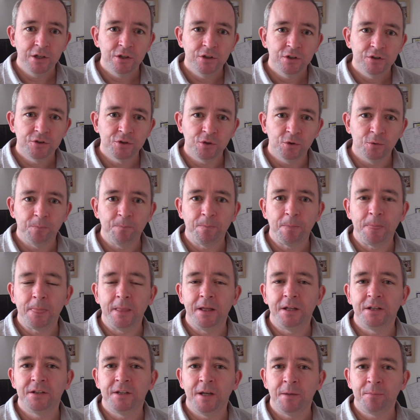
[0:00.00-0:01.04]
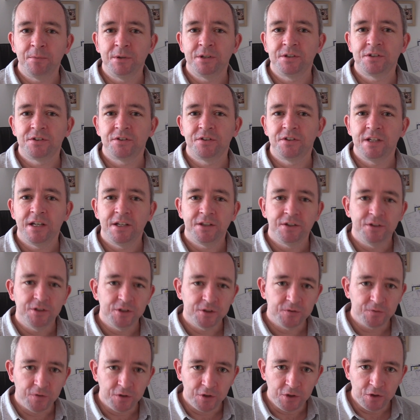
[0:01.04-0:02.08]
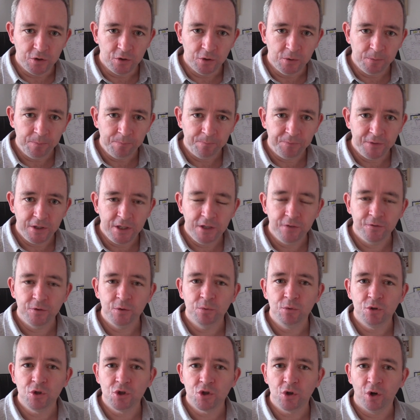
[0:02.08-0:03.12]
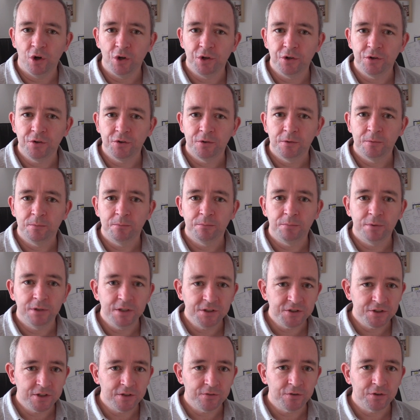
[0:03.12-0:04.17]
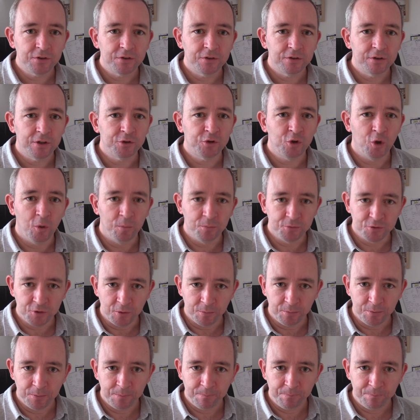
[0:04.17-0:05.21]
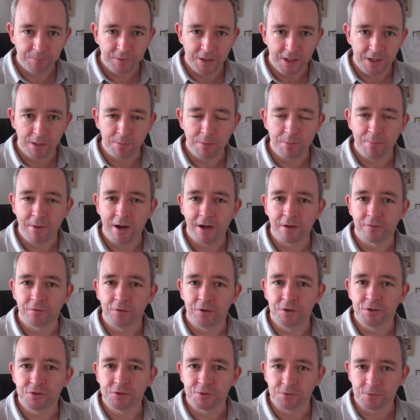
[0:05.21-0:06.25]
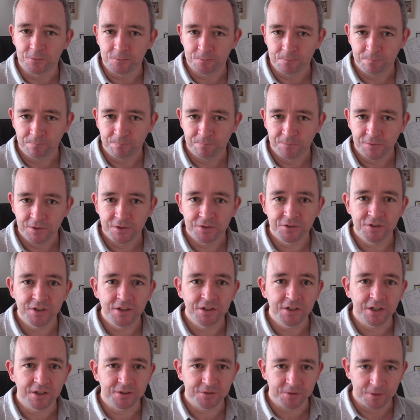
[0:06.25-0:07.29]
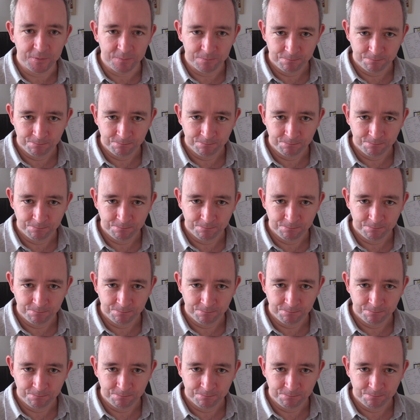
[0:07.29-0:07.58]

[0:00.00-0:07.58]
So that brings us to the end of this video. If you enjoyed it, please give it a thumbs up and I'll be back very soon. See you next time.